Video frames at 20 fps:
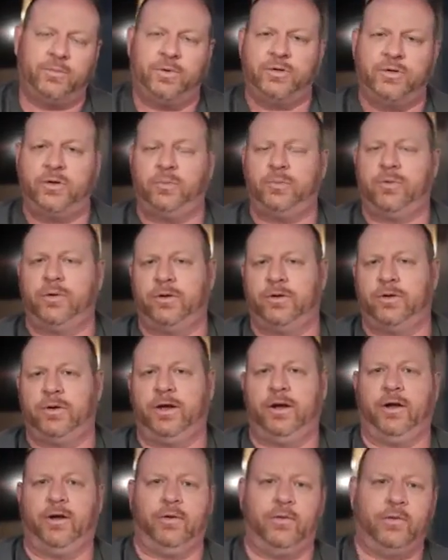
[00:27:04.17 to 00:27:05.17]
But you put
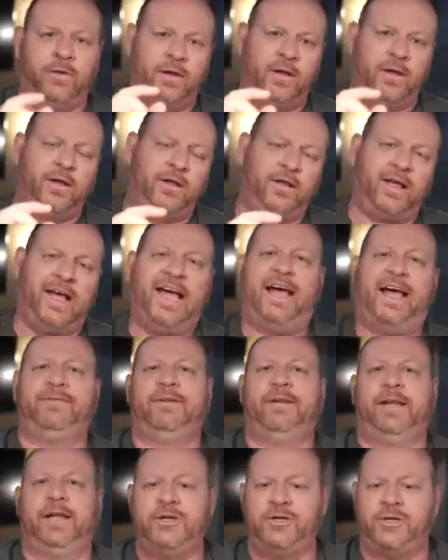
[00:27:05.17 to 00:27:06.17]
a
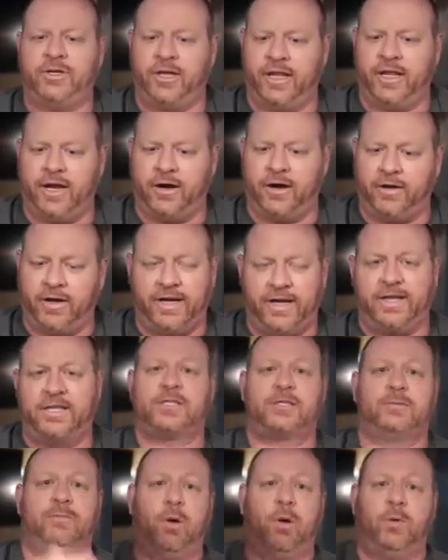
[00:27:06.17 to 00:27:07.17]
half an inch in there, and
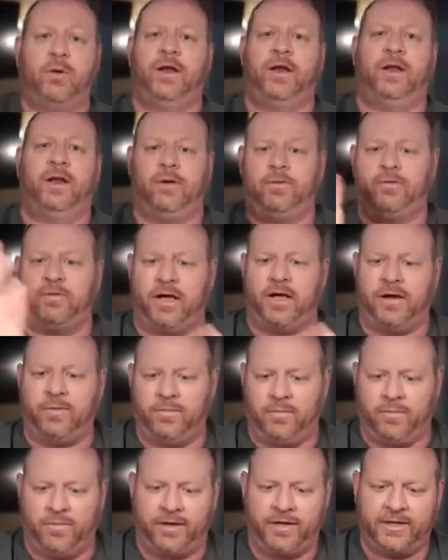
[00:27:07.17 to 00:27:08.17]
it's smoking in no time
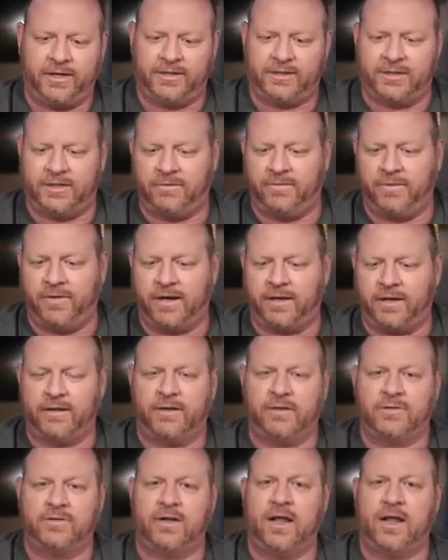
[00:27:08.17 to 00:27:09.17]
because of the fact that
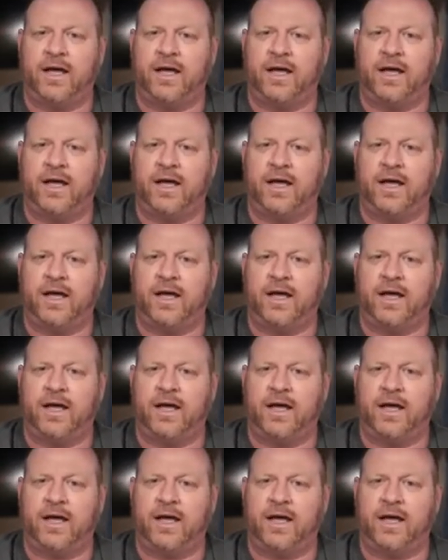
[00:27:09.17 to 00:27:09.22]
there's